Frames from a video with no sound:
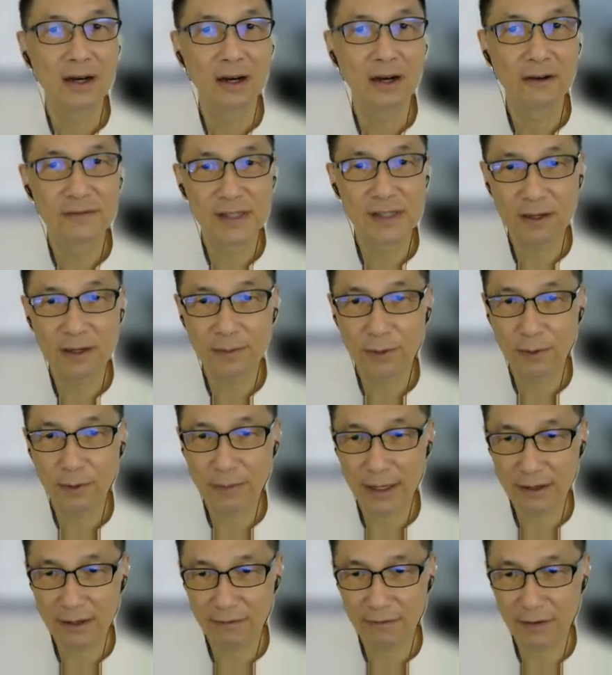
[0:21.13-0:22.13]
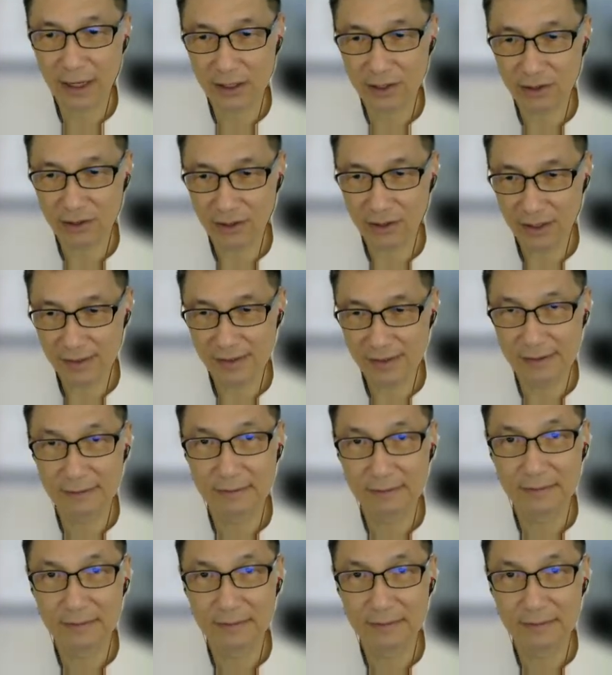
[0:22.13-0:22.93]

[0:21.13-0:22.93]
of Singapore manufacturers.